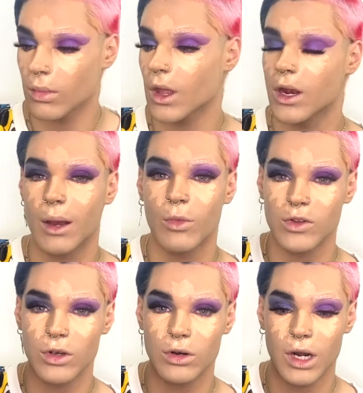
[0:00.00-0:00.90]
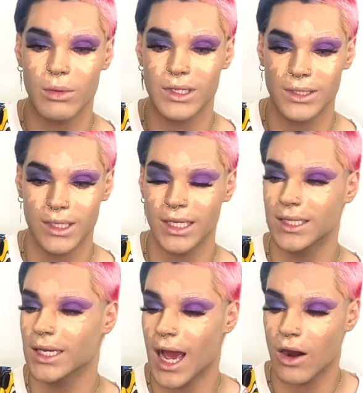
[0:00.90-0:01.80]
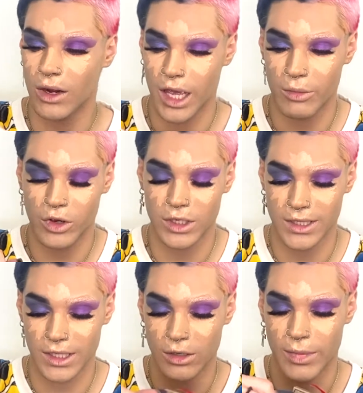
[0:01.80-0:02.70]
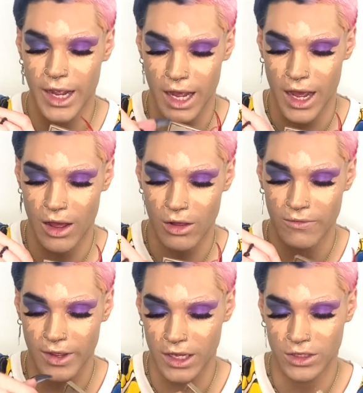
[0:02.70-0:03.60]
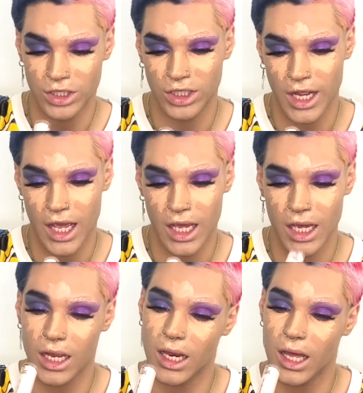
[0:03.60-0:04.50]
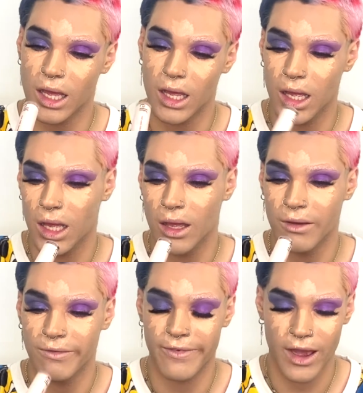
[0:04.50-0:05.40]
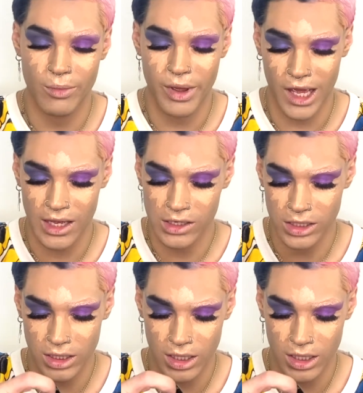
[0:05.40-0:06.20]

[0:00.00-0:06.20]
And I'm also gonna grab my 16-hour camo concealer by e.l.f. in shade Fair Beige.